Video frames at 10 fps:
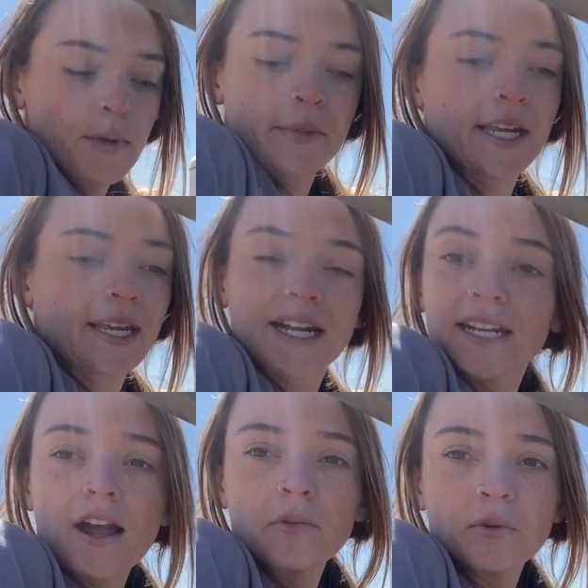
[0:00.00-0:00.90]
But I'm gonna get
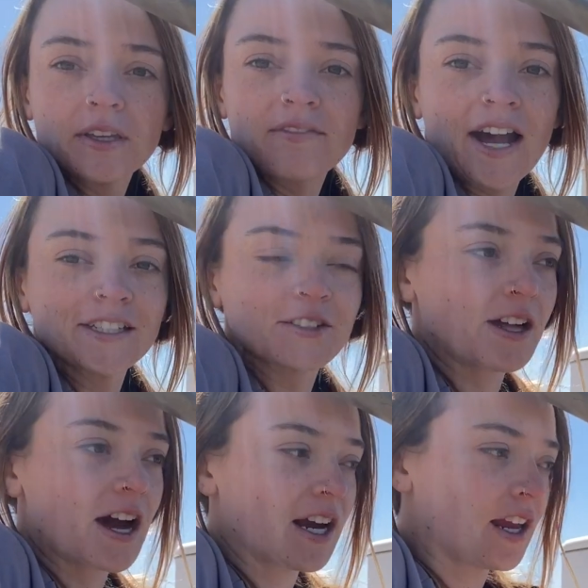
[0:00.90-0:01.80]
it done really fast so
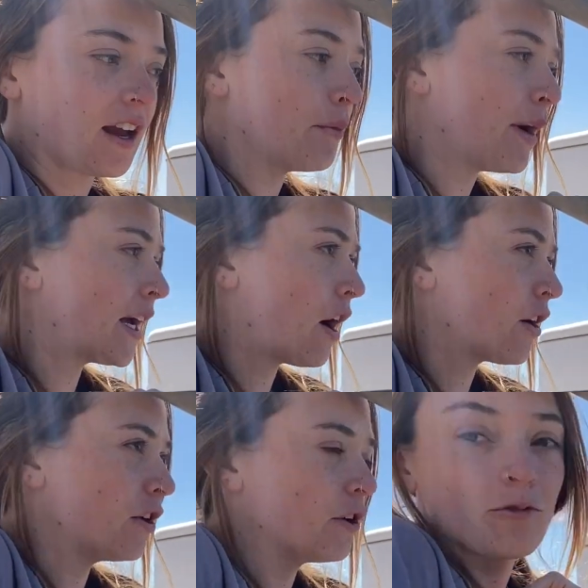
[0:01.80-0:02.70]
that I can come back out
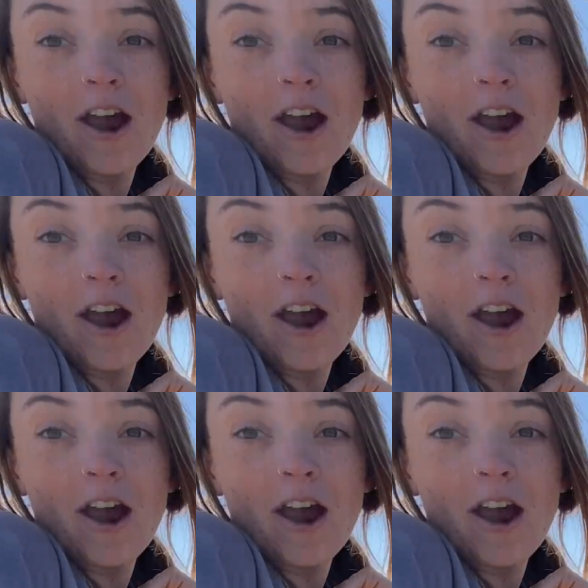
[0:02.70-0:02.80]
here and